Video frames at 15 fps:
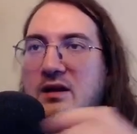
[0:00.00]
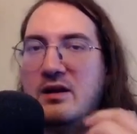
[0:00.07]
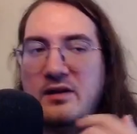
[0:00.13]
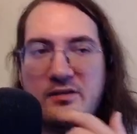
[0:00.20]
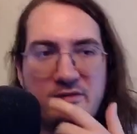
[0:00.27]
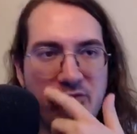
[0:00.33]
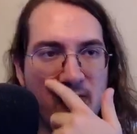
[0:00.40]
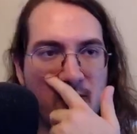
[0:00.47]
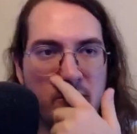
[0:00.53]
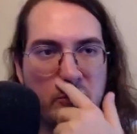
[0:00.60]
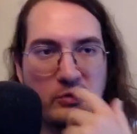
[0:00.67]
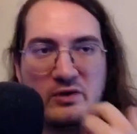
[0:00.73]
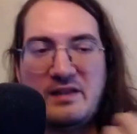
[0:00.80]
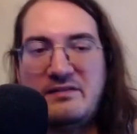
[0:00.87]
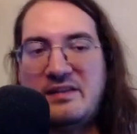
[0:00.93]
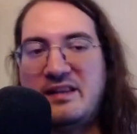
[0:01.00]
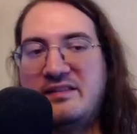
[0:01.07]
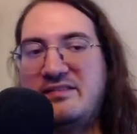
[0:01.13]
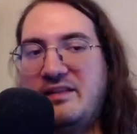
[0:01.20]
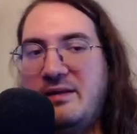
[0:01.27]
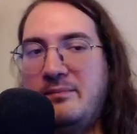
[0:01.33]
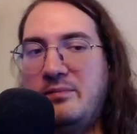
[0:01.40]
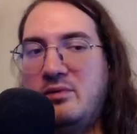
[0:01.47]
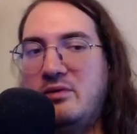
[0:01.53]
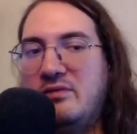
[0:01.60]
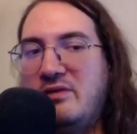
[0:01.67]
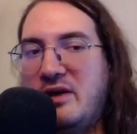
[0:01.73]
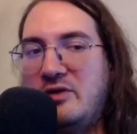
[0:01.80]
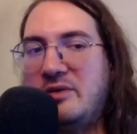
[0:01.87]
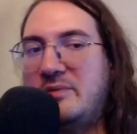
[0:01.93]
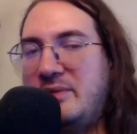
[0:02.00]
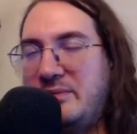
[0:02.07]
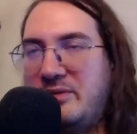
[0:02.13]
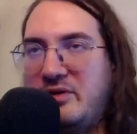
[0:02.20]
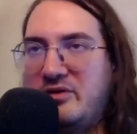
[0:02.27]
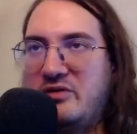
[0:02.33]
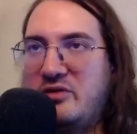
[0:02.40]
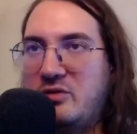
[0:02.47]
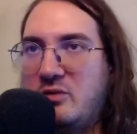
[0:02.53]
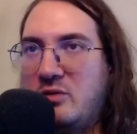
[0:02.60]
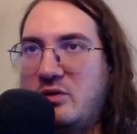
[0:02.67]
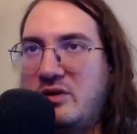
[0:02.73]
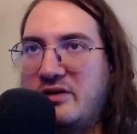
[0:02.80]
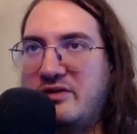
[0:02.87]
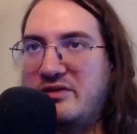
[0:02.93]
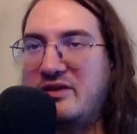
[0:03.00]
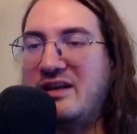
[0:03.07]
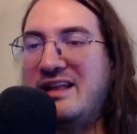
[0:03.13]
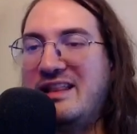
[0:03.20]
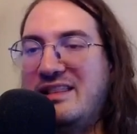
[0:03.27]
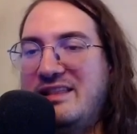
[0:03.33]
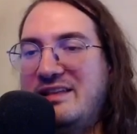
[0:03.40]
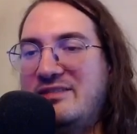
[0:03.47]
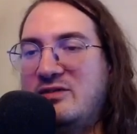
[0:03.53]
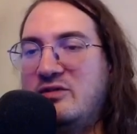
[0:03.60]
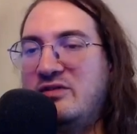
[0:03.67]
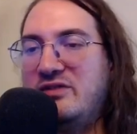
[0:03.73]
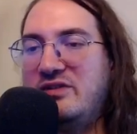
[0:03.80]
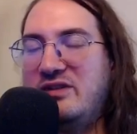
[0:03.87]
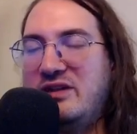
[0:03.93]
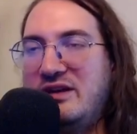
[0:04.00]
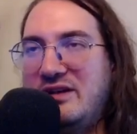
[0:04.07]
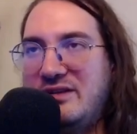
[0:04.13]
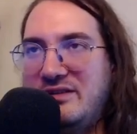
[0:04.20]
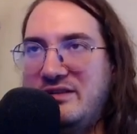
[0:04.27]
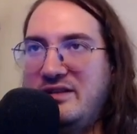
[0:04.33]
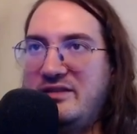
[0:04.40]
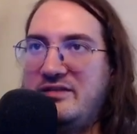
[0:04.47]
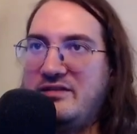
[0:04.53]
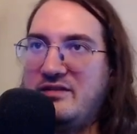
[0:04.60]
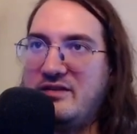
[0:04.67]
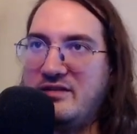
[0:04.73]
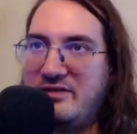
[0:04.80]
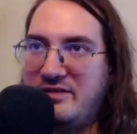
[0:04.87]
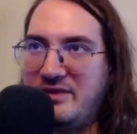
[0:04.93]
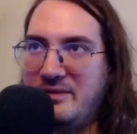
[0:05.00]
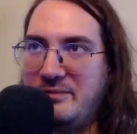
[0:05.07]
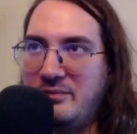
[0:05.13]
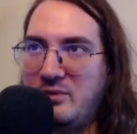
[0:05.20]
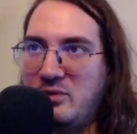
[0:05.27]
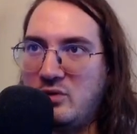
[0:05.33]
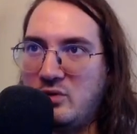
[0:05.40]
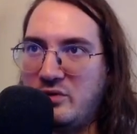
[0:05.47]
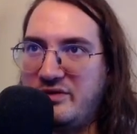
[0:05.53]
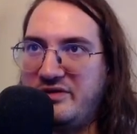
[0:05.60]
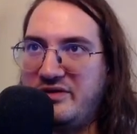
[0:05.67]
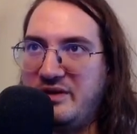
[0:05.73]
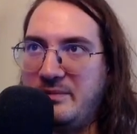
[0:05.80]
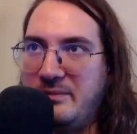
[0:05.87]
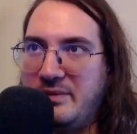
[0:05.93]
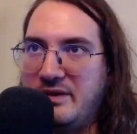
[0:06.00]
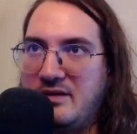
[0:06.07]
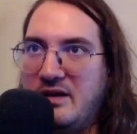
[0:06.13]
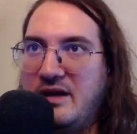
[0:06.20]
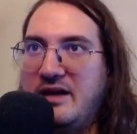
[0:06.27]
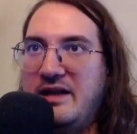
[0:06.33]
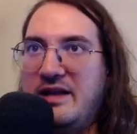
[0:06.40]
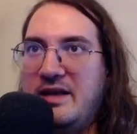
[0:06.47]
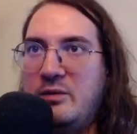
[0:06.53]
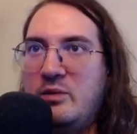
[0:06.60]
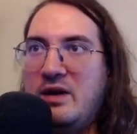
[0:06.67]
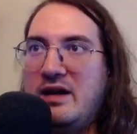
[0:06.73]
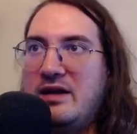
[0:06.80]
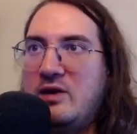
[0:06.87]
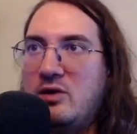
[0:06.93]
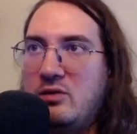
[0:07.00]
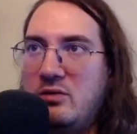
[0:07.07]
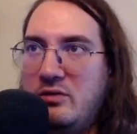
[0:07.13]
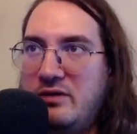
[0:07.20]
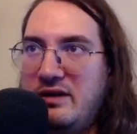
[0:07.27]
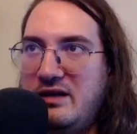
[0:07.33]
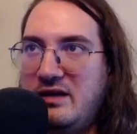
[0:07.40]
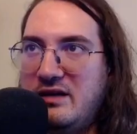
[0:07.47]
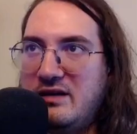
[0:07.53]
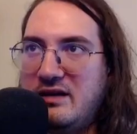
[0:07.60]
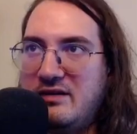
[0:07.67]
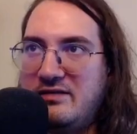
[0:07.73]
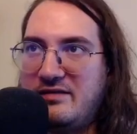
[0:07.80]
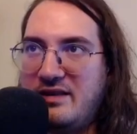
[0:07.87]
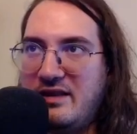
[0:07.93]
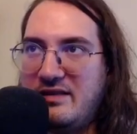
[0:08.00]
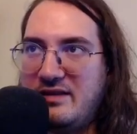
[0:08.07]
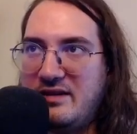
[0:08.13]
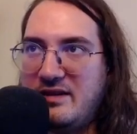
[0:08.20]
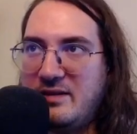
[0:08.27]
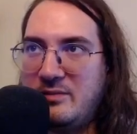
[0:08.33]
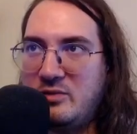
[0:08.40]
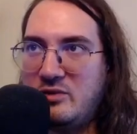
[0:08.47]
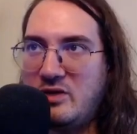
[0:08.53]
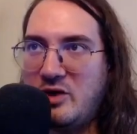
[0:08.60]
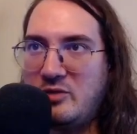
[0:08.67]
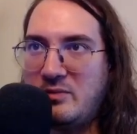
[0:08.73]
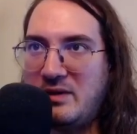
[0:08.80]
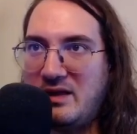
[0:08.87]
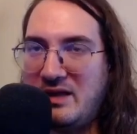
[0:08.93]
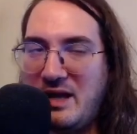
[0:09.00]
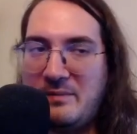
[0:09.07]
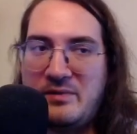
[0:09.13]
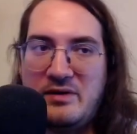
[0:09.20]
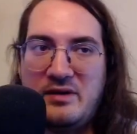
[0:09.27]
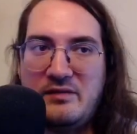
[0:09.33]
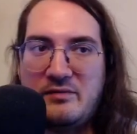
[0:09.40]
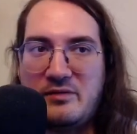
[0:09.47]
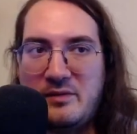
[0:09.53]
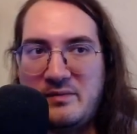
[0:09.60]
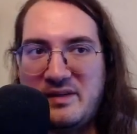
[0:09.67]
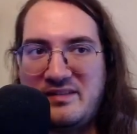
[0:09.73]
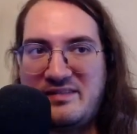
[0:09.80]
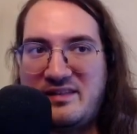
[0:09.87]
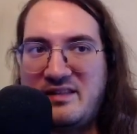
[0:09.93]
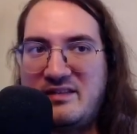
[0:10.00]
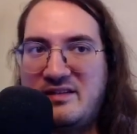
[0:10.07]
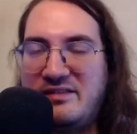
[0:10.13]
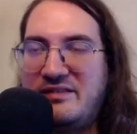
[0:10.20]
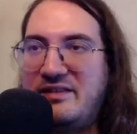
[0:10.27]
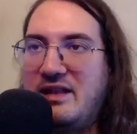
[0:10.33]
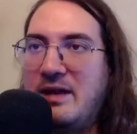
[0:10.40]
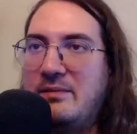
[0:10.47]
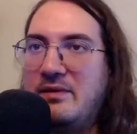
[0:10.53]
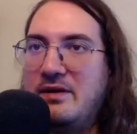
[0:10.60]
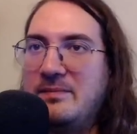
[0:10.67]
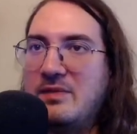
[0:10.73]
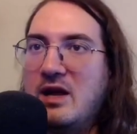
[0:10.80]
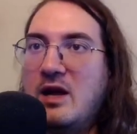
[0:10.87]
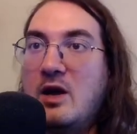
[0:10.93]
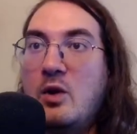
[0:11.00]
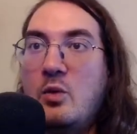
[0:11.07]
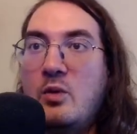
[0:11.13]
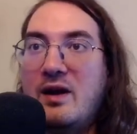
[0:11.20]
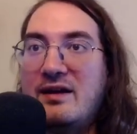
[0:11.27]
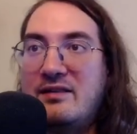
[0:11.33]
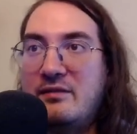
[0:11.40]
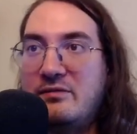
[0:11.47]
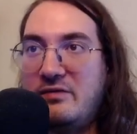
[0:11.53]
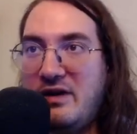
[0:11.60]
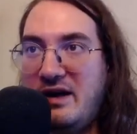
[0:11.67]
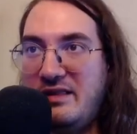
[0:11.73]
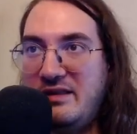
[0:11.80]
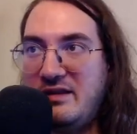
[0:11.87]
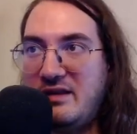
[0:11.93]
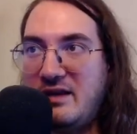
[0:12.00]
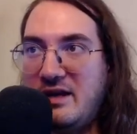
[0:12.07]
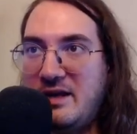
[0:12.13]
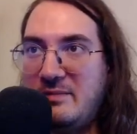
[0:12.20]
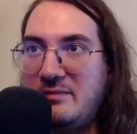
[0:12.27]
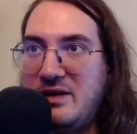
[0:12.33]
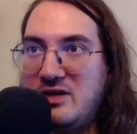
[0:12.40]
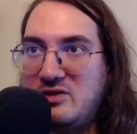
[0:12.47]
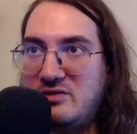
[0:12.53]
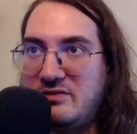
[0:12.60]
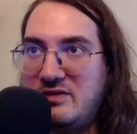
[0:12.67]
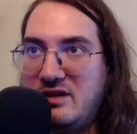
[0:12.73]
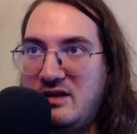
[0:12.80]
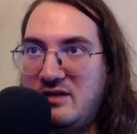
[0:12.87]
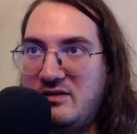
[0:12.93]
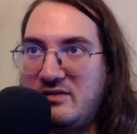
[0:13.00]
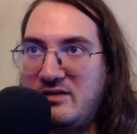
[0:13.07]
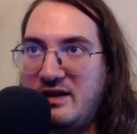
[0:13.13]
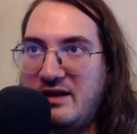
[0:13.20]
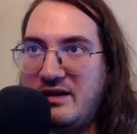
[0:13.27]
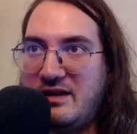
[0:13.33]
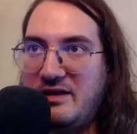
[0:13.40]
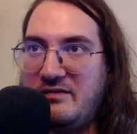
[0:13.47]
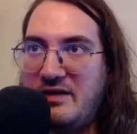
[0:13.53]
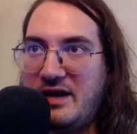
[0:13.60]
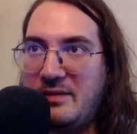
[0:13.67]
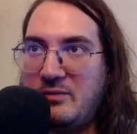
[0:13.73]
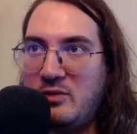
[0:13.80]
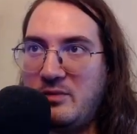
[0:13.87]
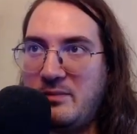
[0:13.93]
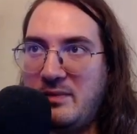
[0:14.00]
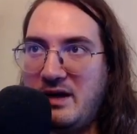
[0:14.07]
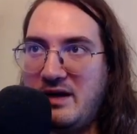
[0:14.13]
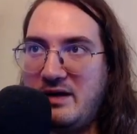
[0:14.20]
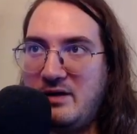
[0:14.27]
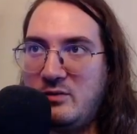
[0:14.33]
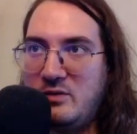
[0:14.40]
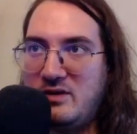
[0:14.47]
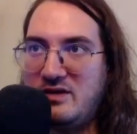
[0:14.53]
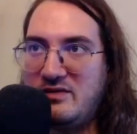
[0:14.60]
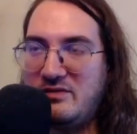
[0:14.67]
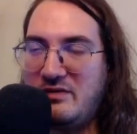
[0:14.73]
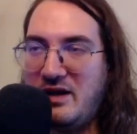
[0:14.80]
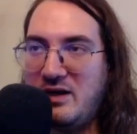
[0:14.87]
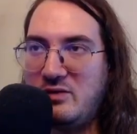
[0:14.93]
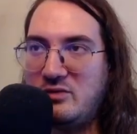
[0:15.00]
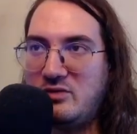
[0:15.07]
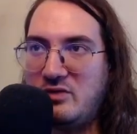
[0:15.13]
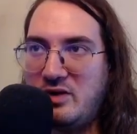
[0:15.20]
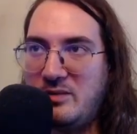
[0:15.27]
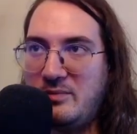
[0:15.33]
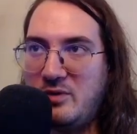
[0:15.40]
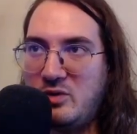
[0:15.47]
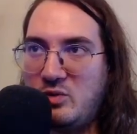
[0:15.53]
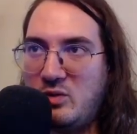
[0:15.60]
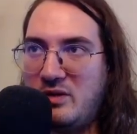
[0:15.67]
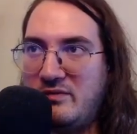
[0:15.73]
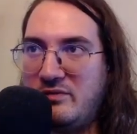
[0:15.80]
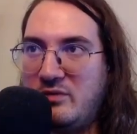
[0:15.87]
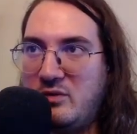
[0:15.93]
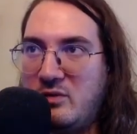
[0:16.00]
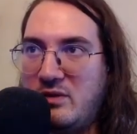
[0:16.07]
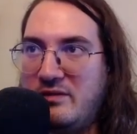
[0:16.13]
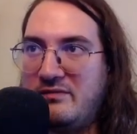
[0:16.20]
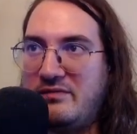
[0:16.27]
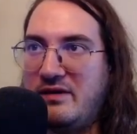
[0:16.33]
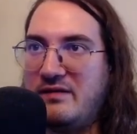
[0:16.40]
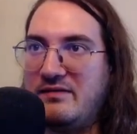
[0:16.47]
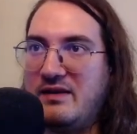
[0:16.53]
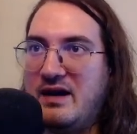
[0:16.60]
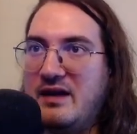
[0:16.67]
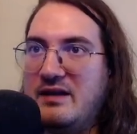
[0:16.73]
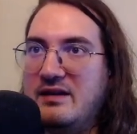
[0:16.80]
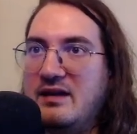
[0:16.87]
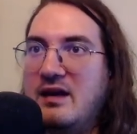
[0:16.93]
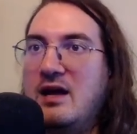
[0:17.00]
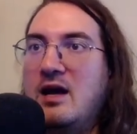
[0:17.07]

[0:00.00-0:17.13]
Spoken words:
So, to give an example of how the preprocessor works, let's consider this simple code snippet. Here we are including the standard input-out library from the standard C library. We are defining a bunch of things like a variable pi with this value 3.14159.